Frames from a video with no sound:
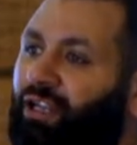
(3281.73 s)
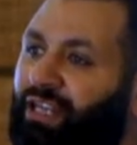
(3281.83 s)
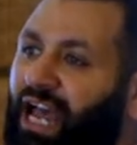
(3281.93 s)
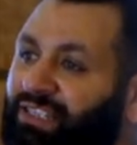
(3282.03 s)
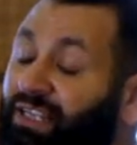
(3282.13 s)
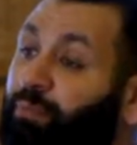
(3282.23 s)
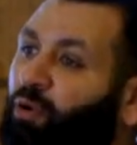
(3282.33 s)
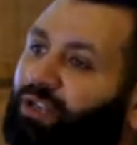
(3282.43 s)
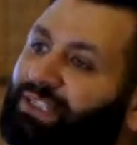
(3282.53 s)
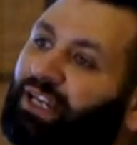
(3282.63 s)
that
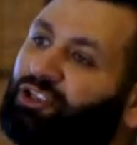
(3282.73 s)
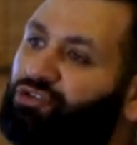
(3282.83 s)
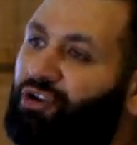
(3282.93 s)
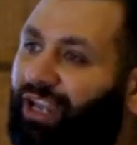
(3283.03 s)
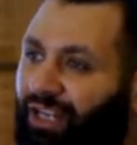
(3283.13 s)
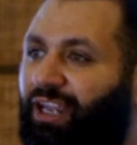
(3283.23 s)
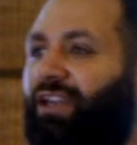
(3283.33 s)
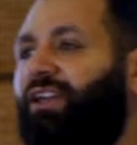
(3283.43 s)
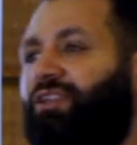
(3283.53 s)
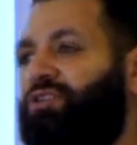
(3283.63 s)
supports HIIT training in